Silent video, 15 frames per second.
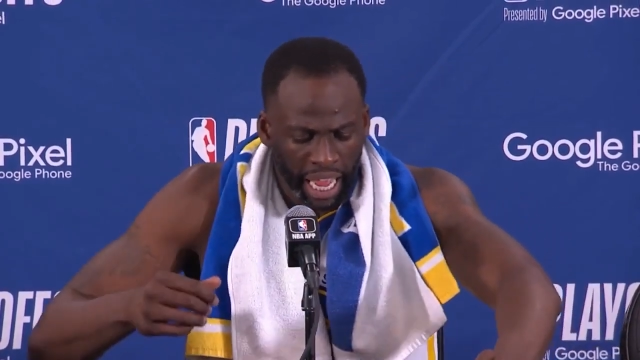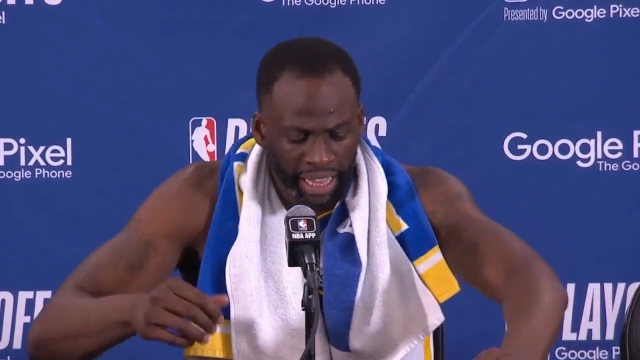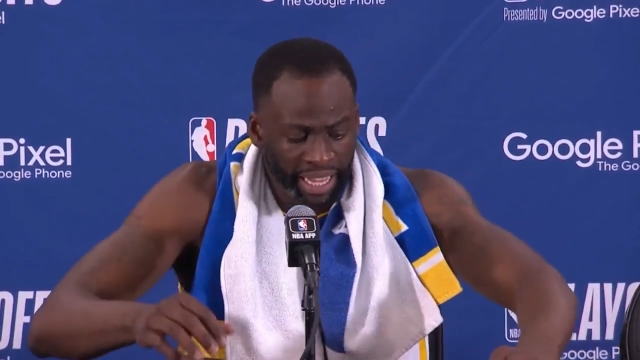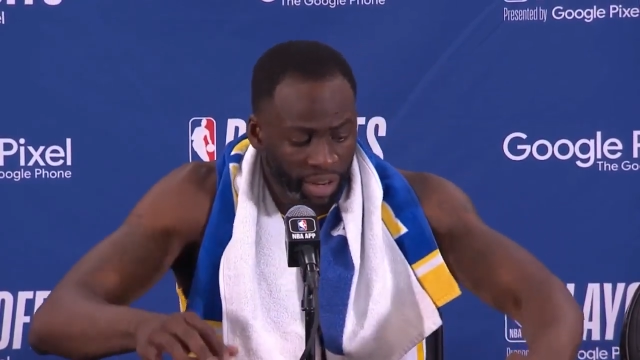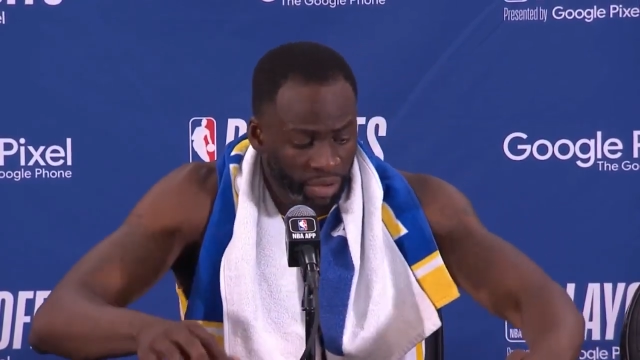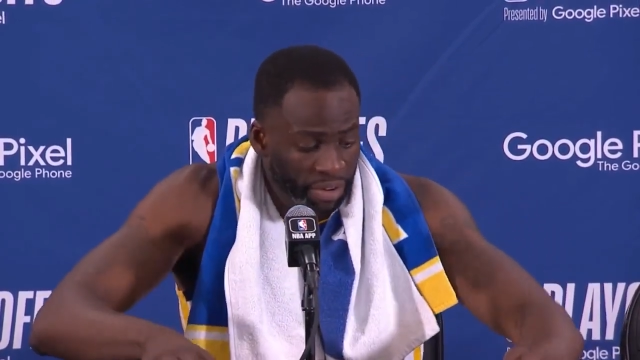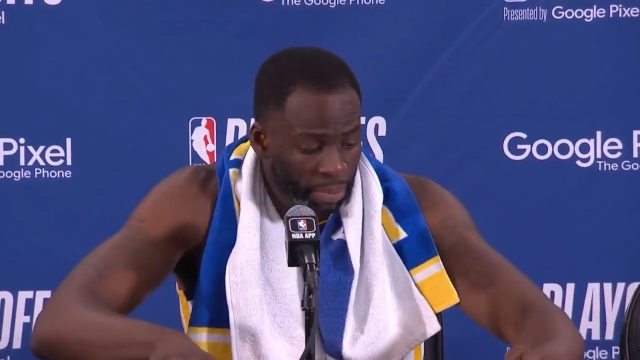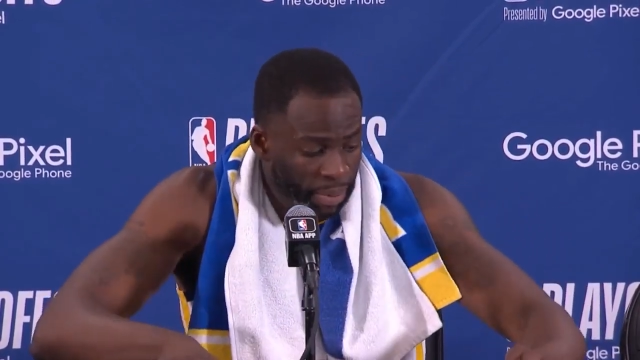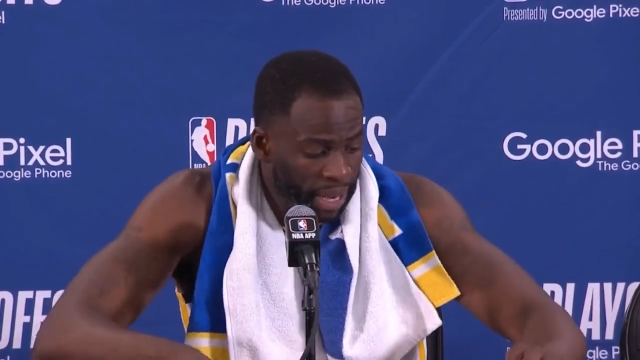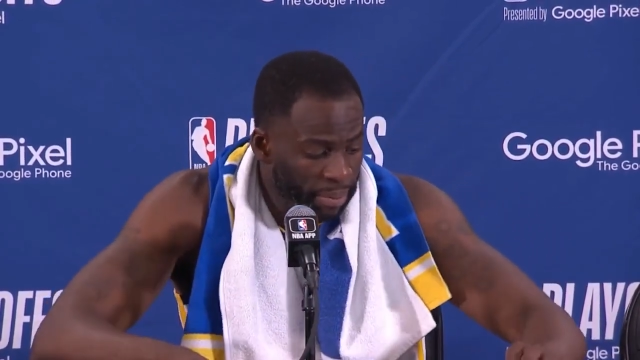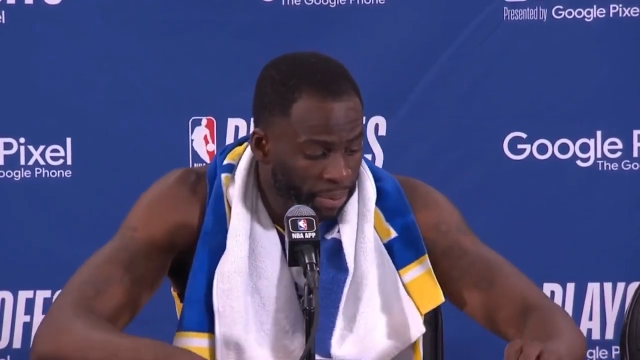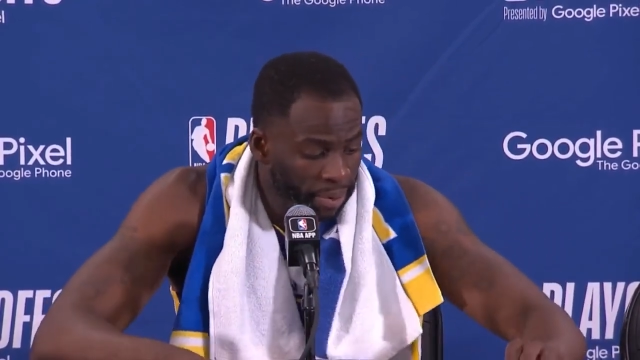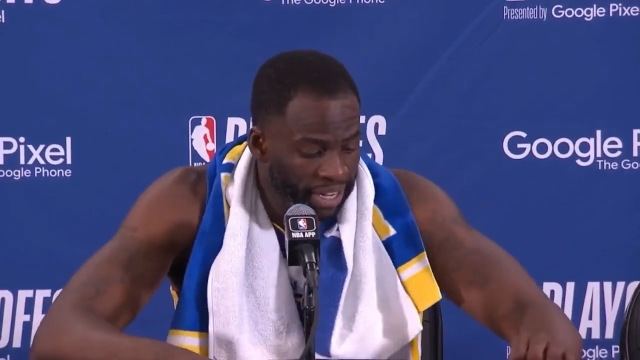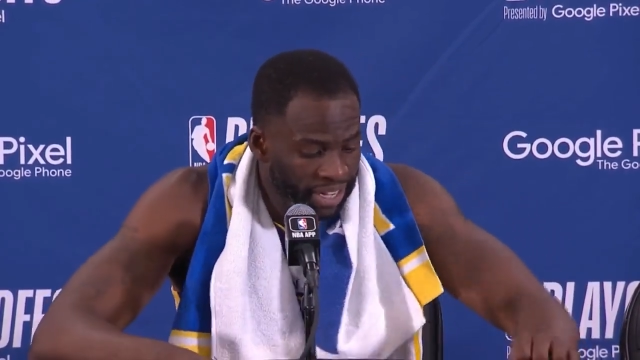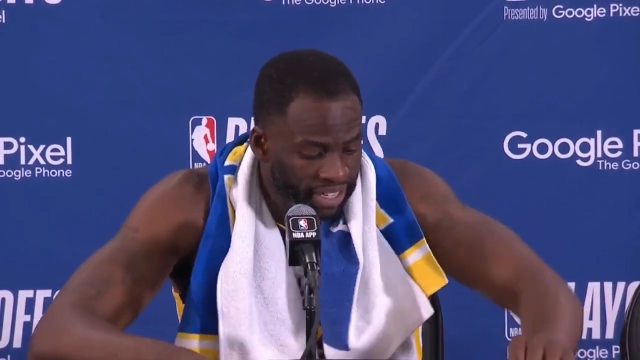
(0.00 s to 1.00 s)
I think we've
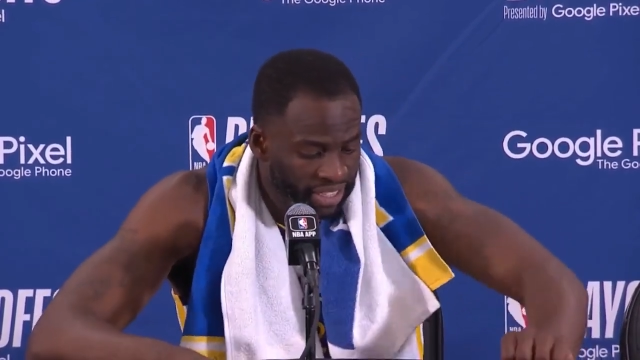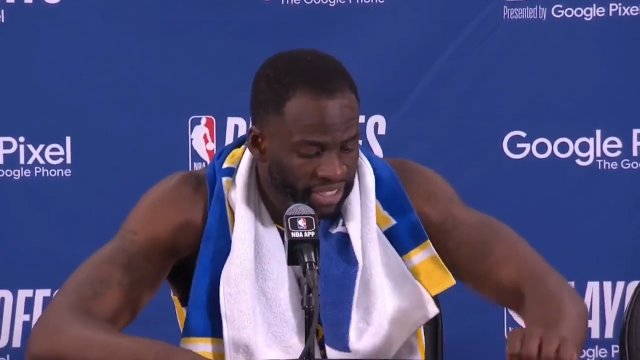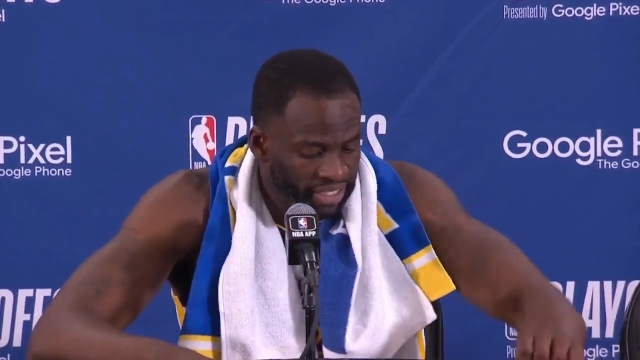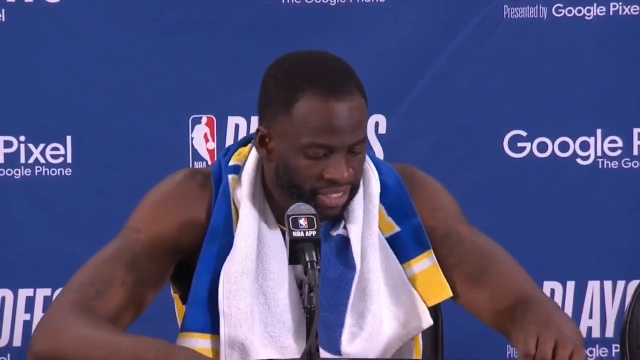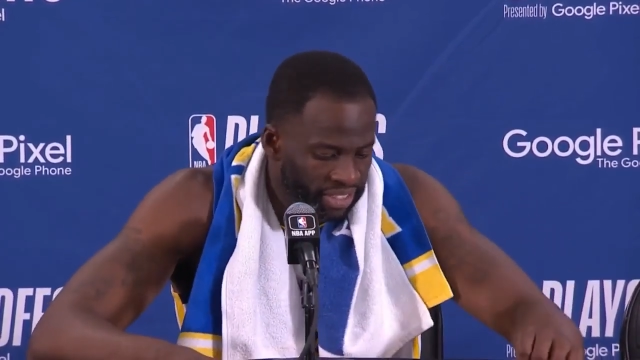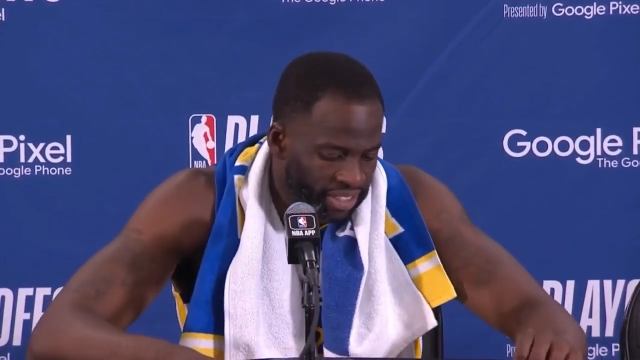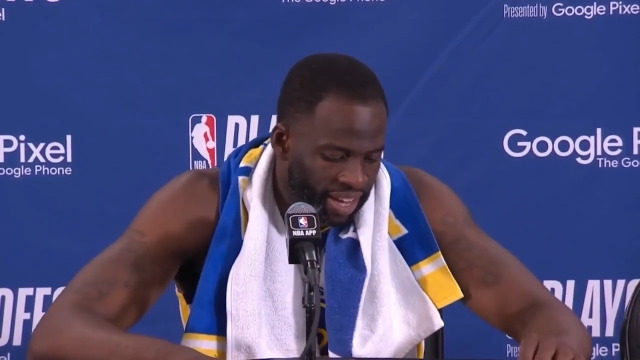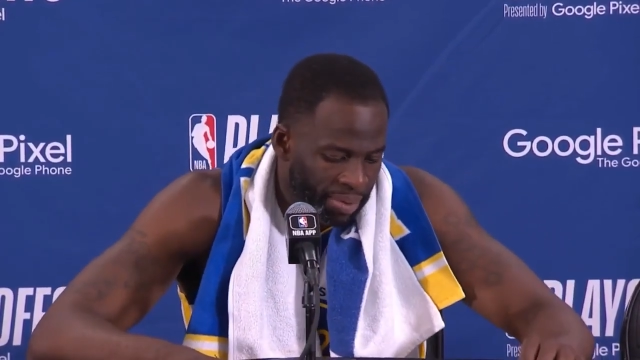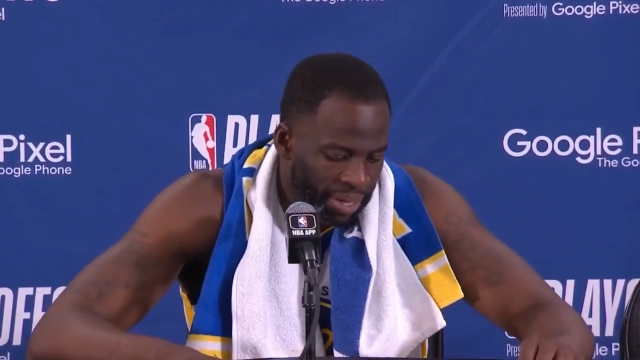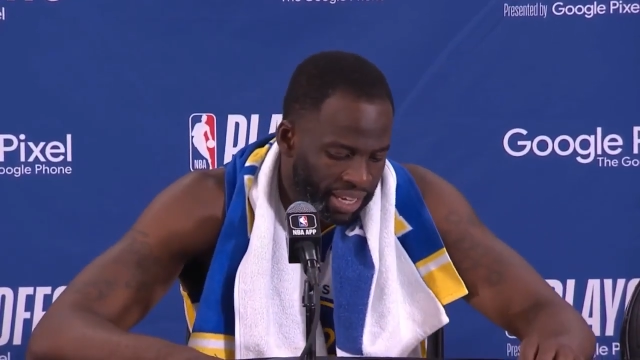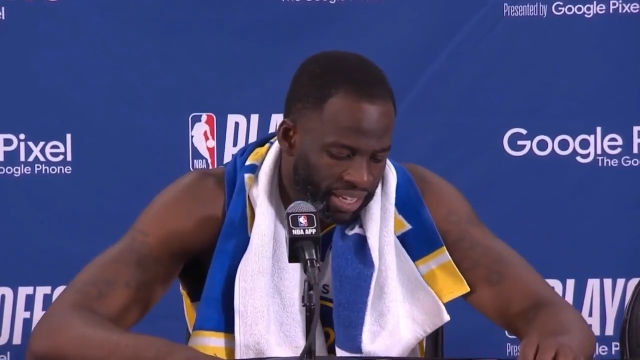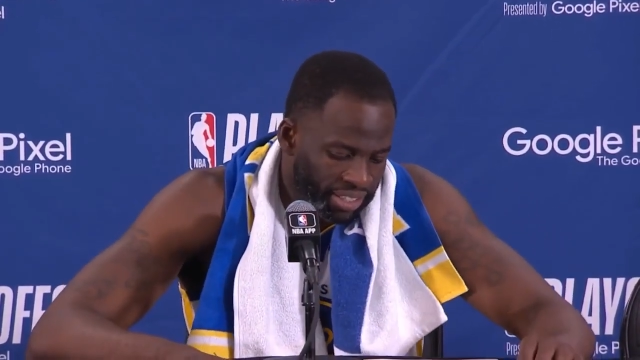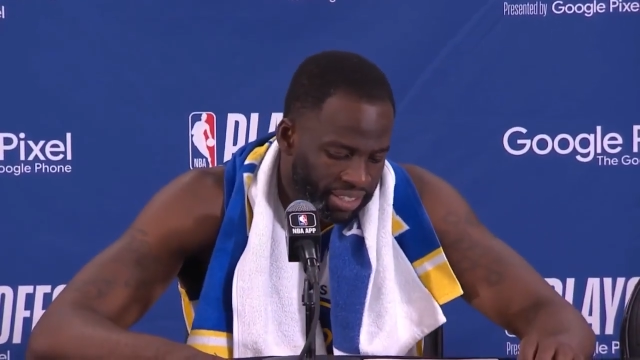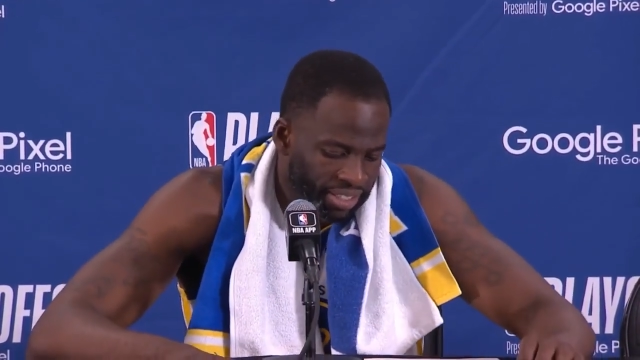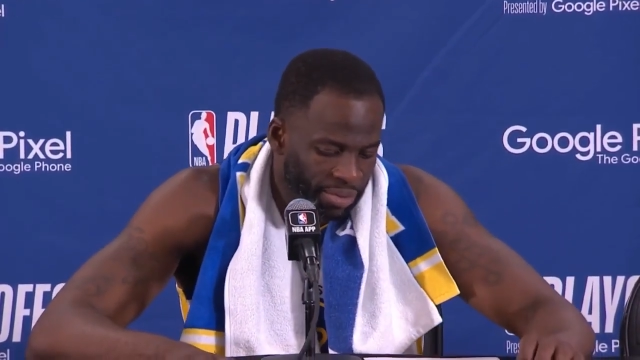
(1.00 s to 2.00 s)
played
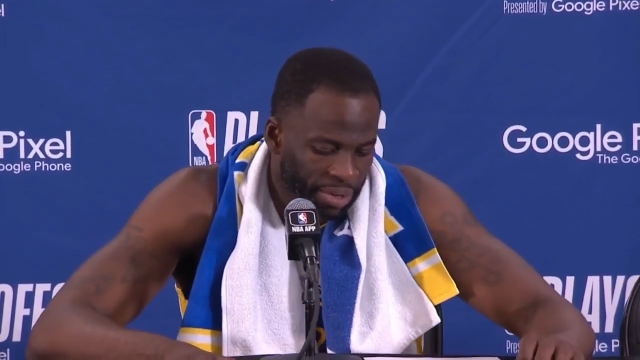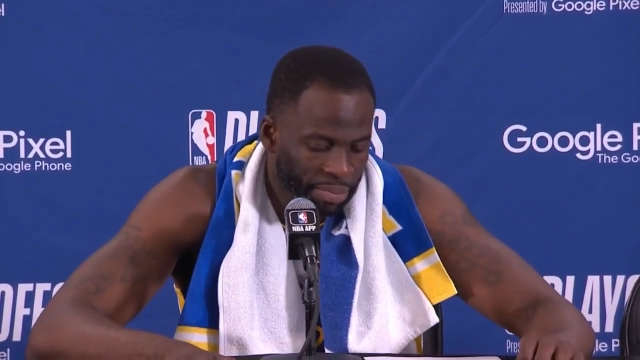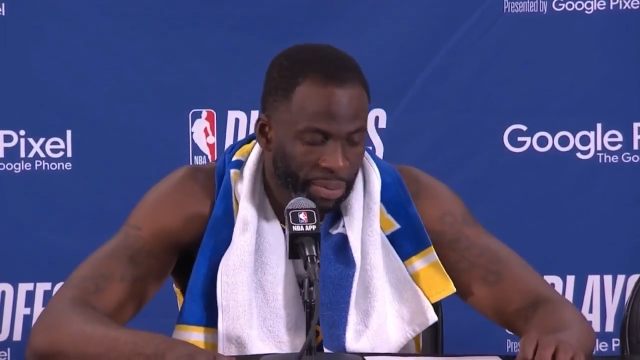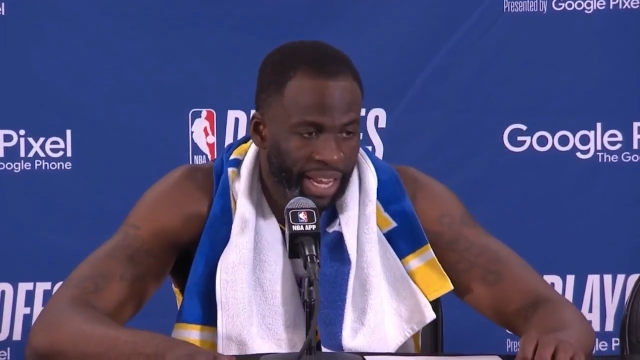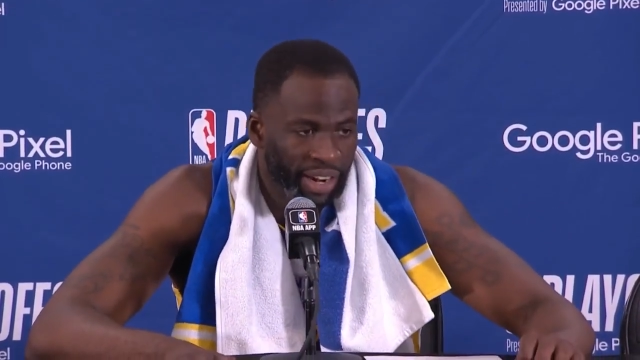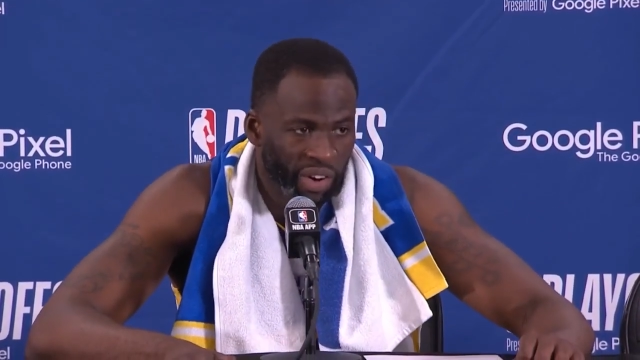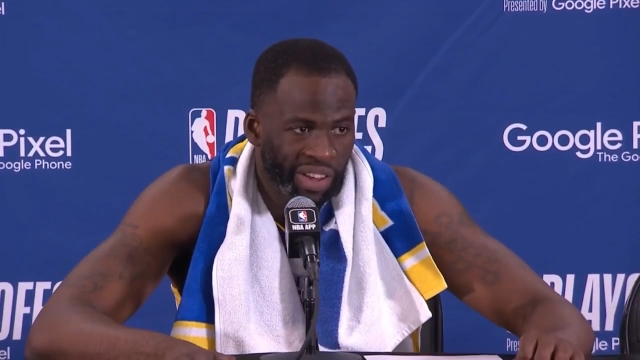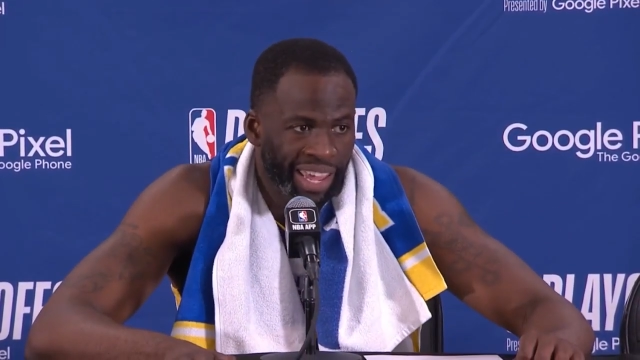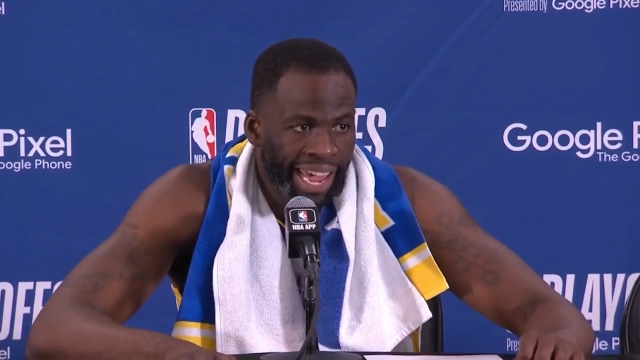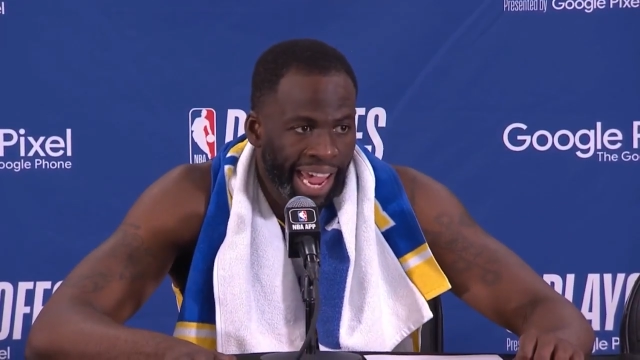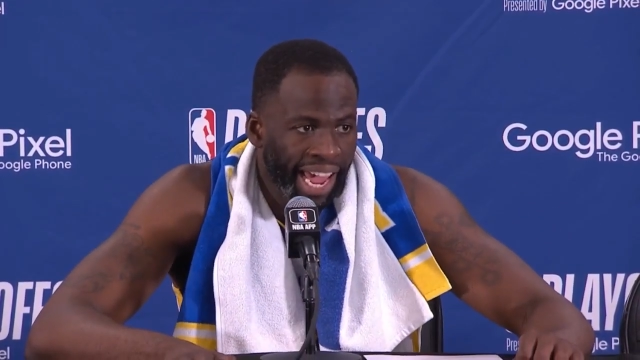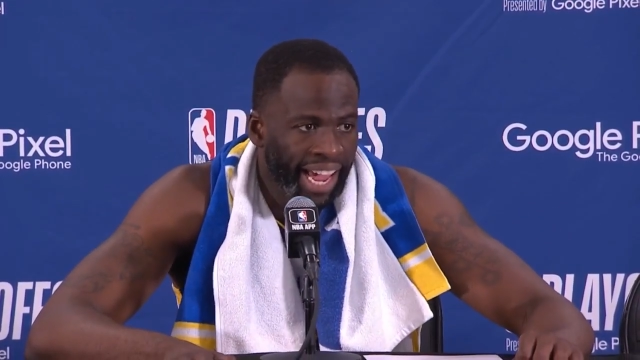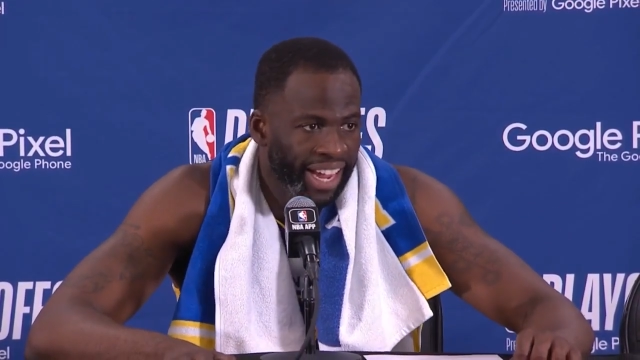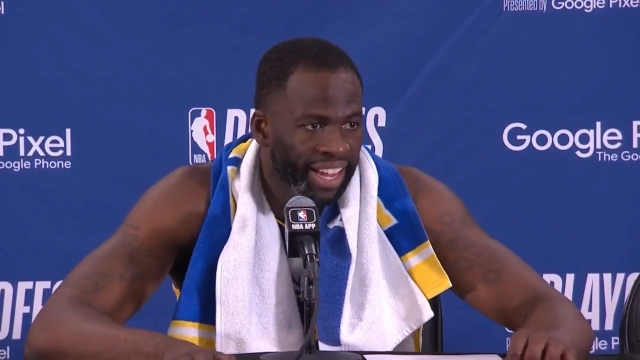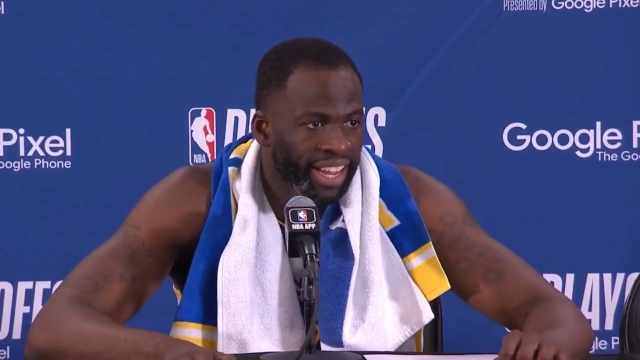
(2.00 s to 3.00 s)
we've played
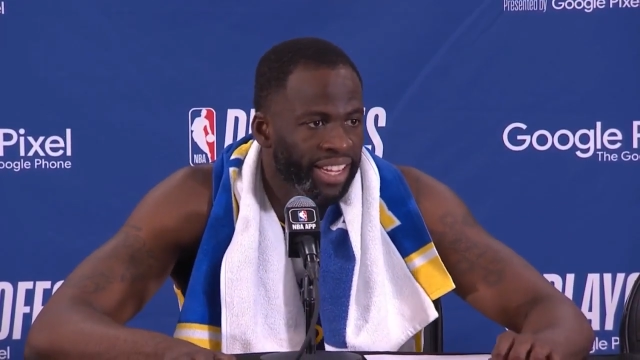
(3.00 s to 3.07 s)
okay.